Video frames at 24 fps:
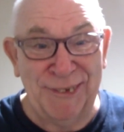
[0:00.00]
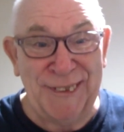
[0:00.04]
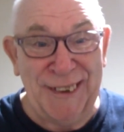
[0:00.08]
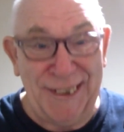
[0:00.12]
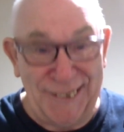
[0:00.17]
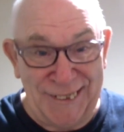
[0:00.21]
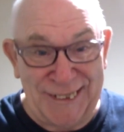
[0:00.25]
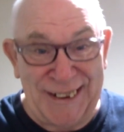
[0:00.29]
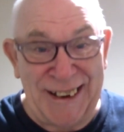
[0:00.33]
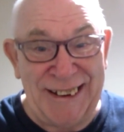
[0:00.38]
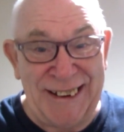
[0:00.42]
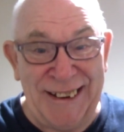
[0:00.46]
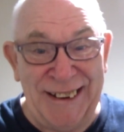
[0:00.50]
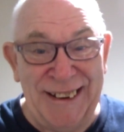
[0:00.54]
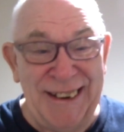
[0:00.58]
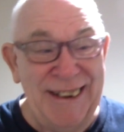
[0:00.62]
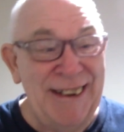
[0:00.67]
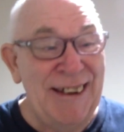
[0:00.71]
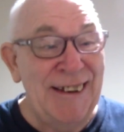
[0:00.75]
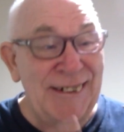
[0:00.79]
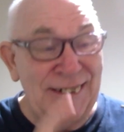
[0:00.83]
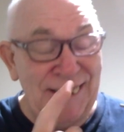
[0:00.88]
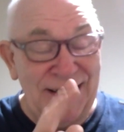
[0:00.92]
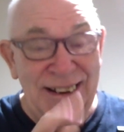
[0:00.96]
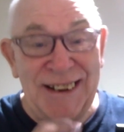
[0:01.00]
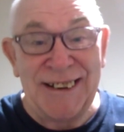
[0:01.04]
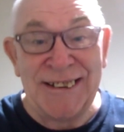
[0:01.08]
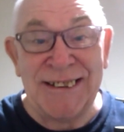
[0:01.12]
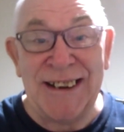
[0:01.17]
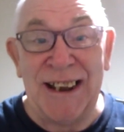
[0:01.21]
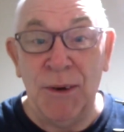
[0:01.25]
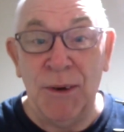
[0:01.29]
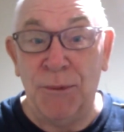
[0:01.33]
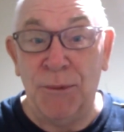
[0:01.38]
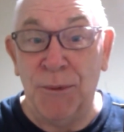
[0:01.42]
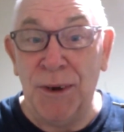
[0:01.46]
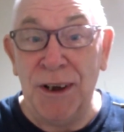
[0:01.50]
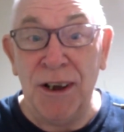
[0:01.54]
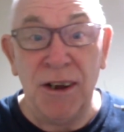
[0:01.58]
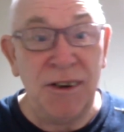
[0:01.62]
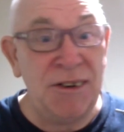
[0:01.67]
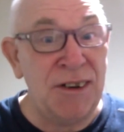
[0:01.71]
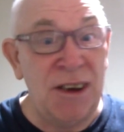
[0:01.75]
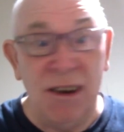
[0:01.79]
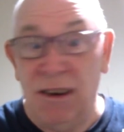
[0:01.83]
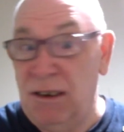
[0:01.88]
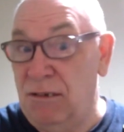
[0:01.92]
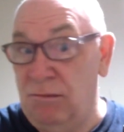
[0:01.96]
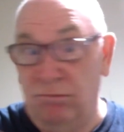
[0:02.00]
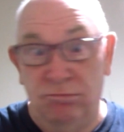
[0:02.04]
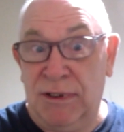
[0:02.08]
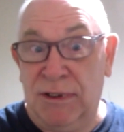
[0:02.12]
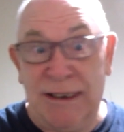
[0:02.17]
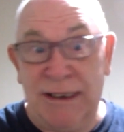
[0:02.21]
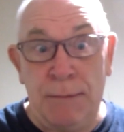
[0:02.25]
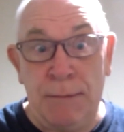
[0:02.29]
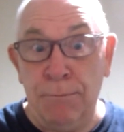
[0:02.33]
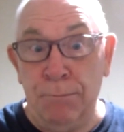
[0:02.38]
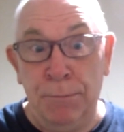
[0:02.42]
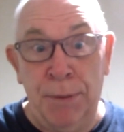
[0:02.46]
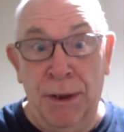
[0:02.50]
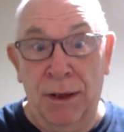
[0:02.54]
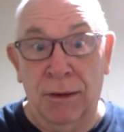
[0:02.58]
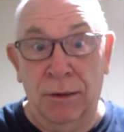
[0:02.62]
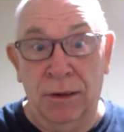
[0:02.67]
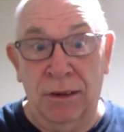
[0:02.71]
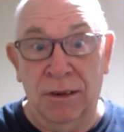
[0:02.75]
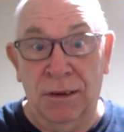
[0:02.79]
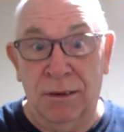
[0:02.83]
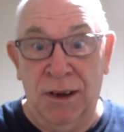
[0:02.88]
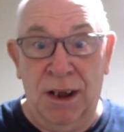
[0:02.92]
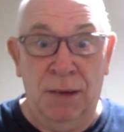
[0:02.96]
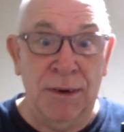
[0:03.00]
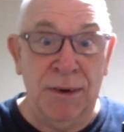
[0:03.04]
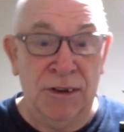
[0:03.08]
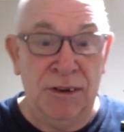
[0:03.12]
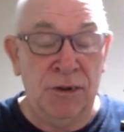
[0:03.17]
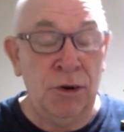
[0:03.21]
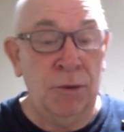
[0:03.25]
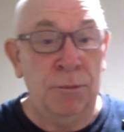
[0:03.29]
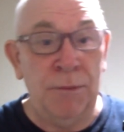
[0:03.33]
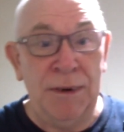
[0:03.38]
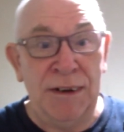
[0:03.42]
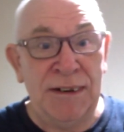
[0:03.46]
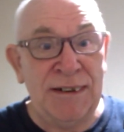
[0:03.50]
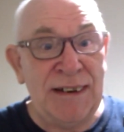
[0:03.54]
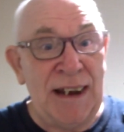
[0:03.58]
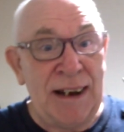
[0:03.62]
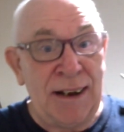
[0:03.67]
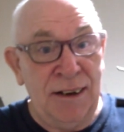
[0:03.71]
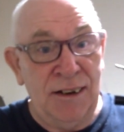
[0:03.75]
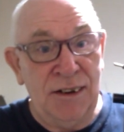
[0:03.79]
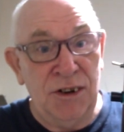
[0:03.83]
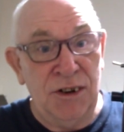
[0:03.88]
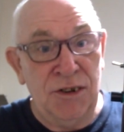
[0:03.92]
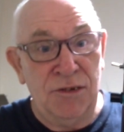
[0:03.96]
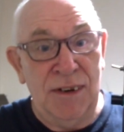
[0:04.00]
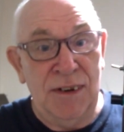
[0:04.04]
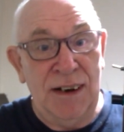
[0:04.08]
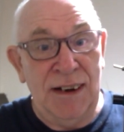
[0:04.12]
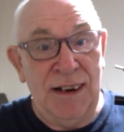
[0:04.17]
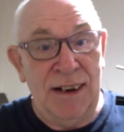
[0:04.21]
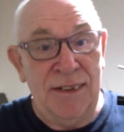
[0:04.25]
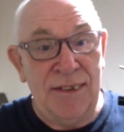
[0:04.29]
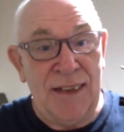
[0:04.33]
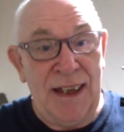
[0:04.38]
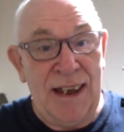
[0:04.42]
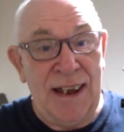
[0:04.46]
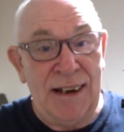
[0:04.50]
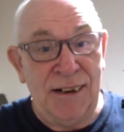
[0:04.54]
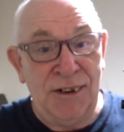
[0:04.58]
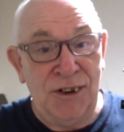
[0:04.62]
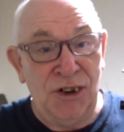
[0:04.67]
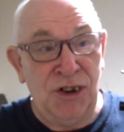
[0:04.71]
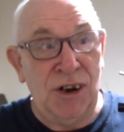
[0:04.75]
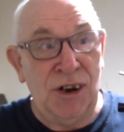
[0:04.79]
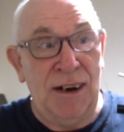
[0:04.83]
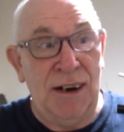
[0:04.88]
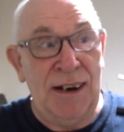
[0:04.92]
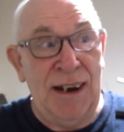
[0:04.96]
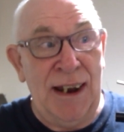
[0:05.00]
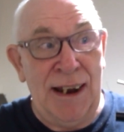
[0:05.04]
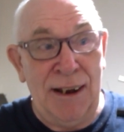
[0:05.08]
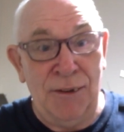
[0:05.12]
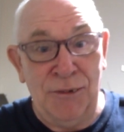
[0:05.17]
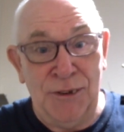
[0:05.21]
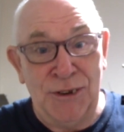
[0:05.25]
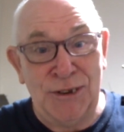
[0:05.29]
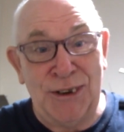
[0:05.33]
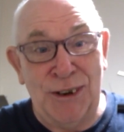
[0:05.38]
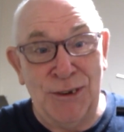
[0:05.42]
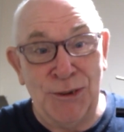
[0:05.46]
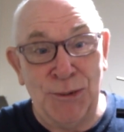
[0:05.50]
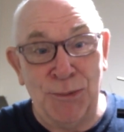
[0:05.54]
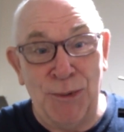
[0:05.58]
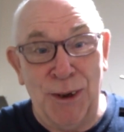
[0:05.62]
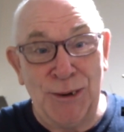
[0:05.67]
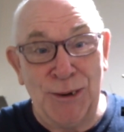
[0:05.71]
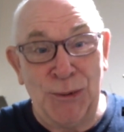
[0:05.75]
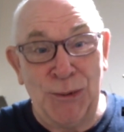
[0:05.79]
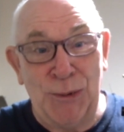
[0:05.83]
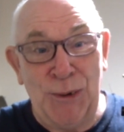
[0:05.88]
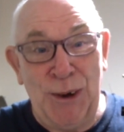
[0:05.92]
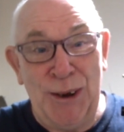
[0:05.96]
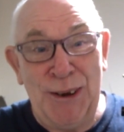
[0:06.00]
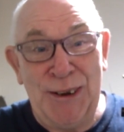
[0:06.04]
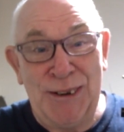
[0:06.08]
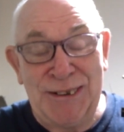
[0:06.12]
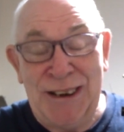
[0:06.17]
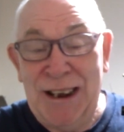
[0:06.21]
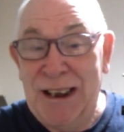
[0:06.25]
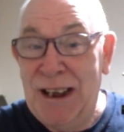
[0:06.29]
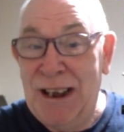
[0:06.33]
Okay, so that's how it works. Simple. I mean, it took me seconds really there to show you how this ghost box works.